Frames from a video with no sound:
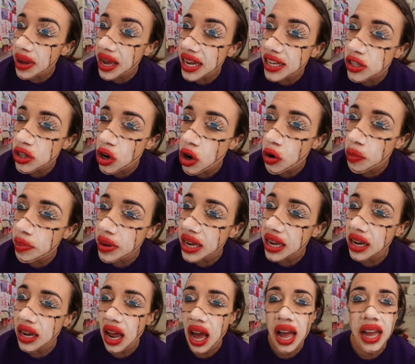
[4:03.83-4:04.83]
my eyes are
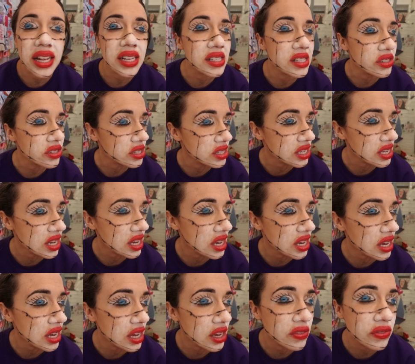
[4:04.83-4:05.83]
open. I can still see
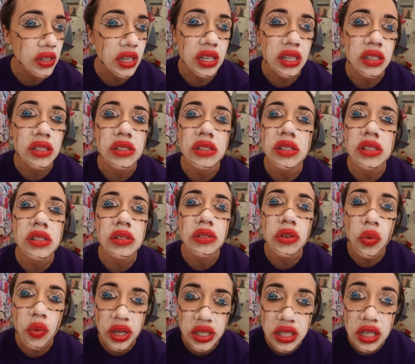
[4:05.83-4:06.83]
if I
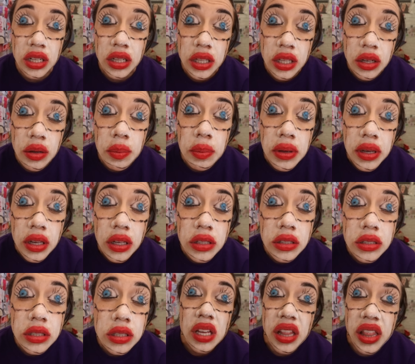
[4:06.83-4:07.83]
squint a little
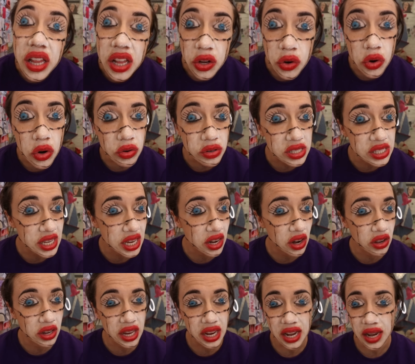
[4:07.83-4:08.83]
bit, and the coronas
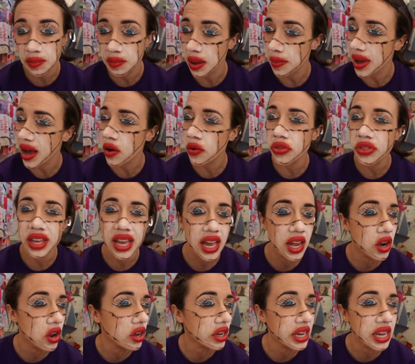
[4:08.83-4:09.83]
cannot get in my mouth,
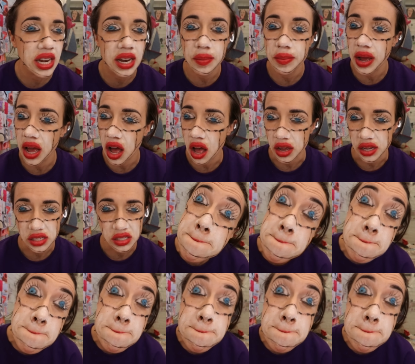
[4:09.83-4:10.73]
cannot get in my eyes.